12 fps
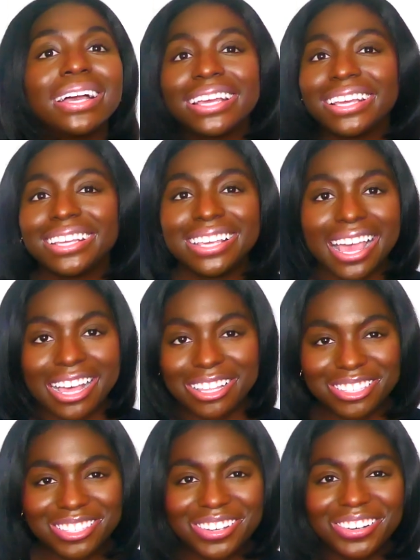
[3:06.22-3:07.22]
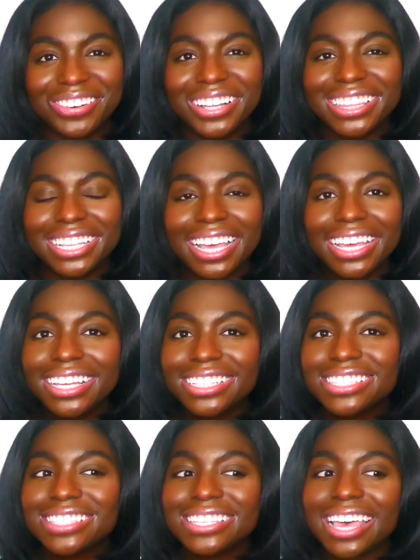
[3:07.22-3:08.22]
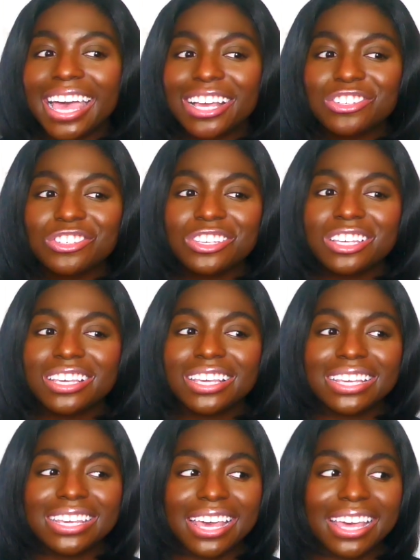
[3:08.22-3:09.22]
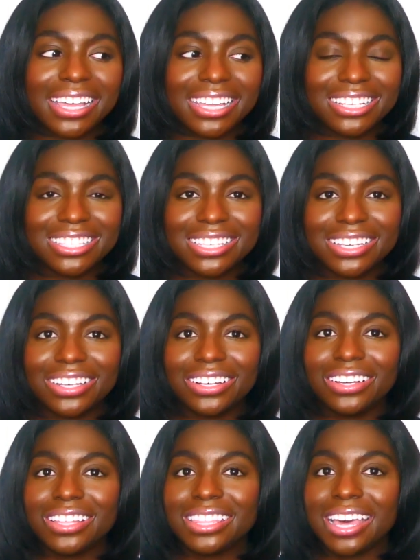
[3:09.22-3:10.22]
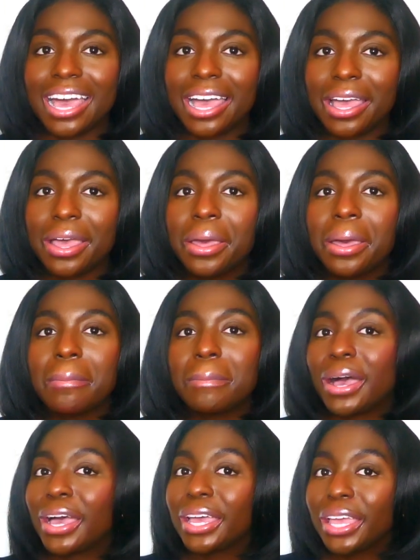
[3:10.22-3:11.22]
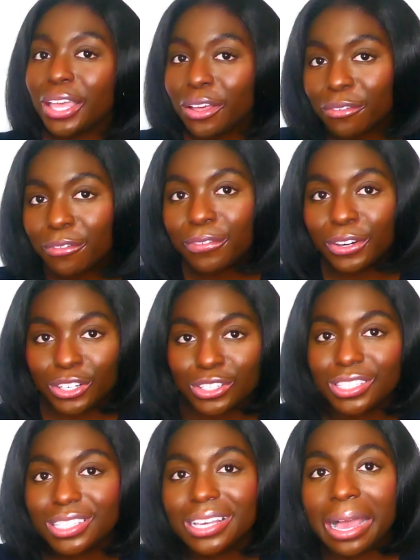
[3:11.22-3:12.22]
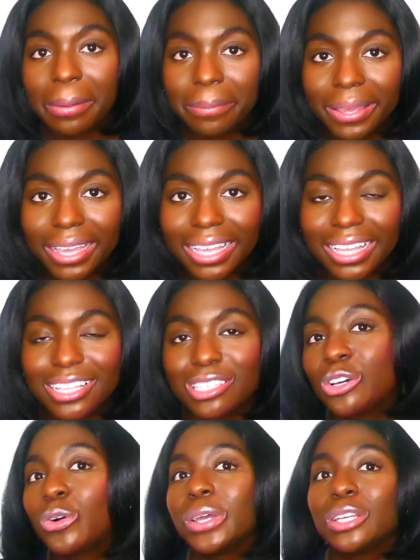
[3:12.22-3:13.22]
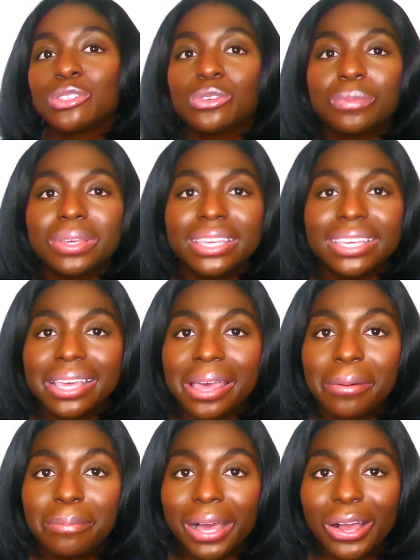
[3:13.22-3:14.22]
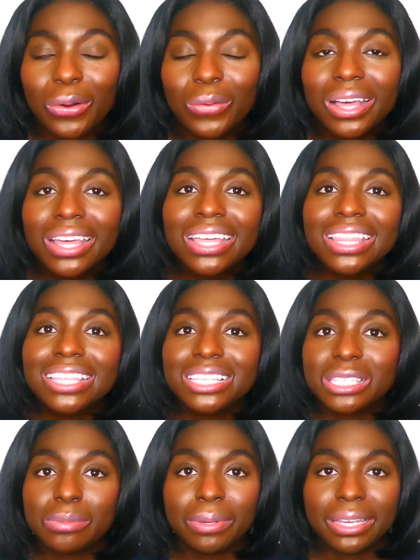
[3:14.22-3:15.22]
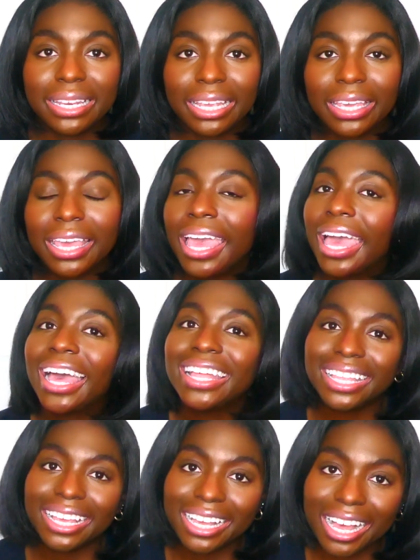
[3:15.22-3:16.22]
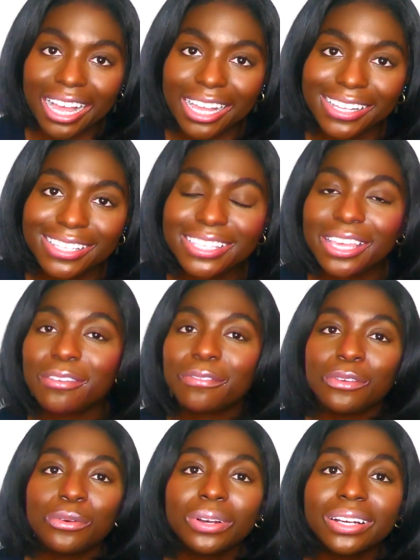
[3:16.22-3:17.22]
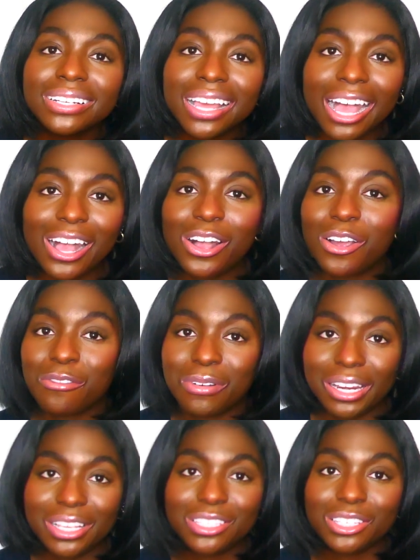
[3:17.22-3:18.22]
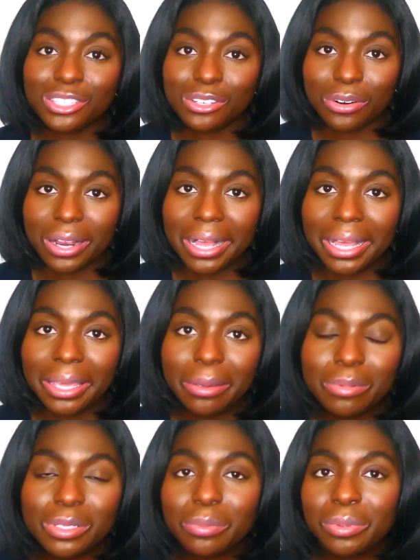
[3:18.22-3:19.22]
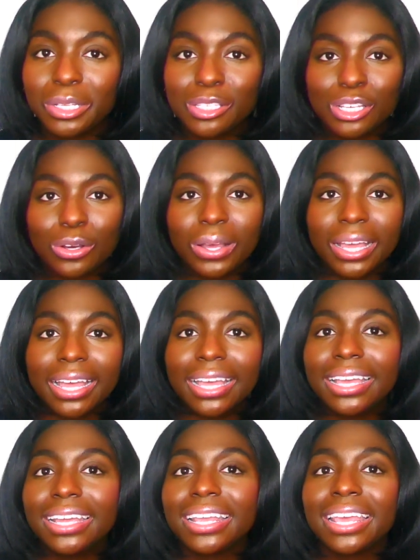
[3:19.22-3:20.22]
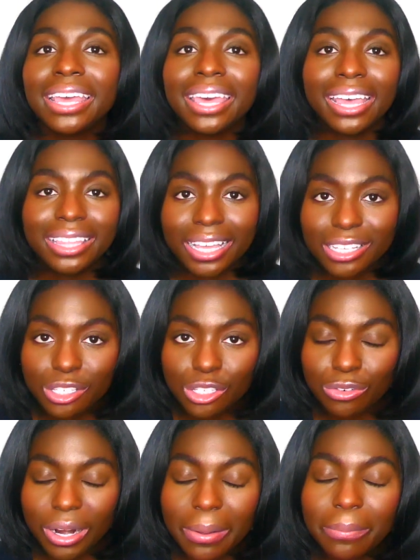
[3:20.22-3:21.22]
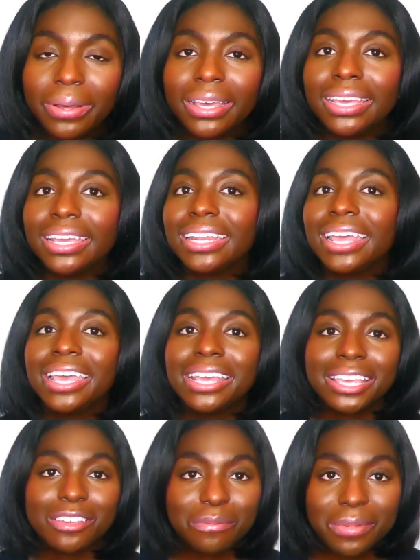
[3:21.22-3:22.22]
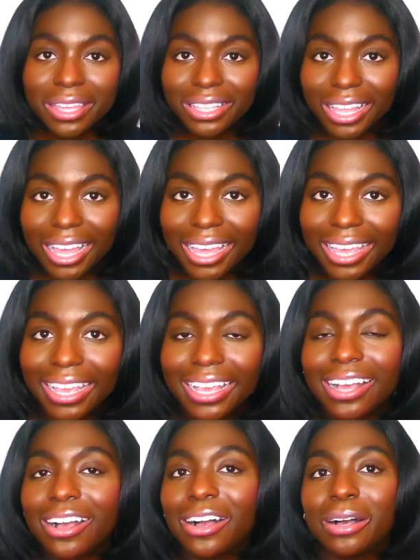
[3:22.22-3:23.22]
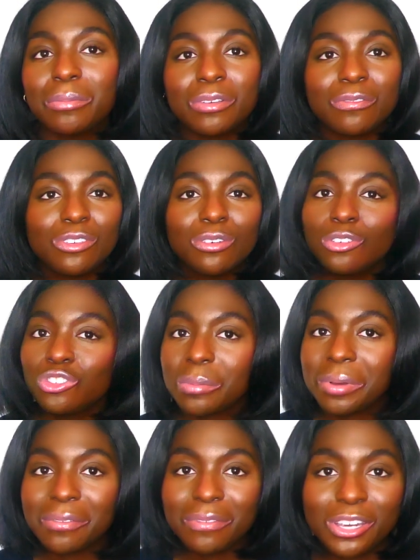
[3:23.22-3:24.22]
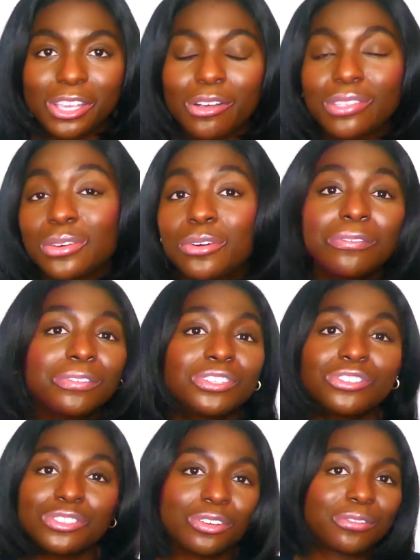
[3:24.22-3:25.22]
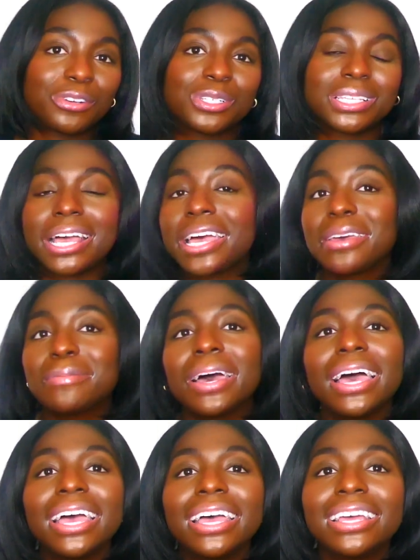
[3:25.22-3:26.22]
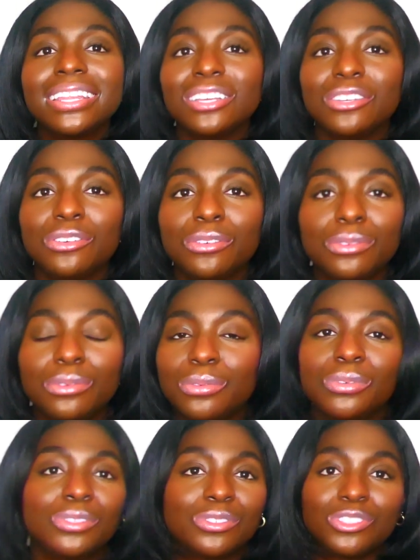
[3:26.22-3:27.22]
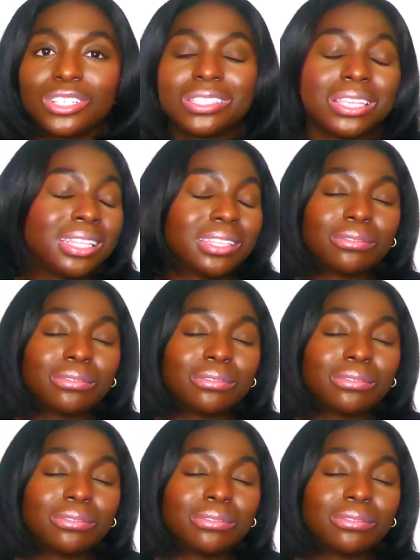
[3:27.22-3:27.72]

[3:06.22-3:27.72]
yeah, so let's actually get into that. My first topic is going to be about the Speedy. And then guys, if you are not already subscribed, please go ahead, hit that subscribe button, give me a like if you enjoy my videos, or if this is your first time and you just think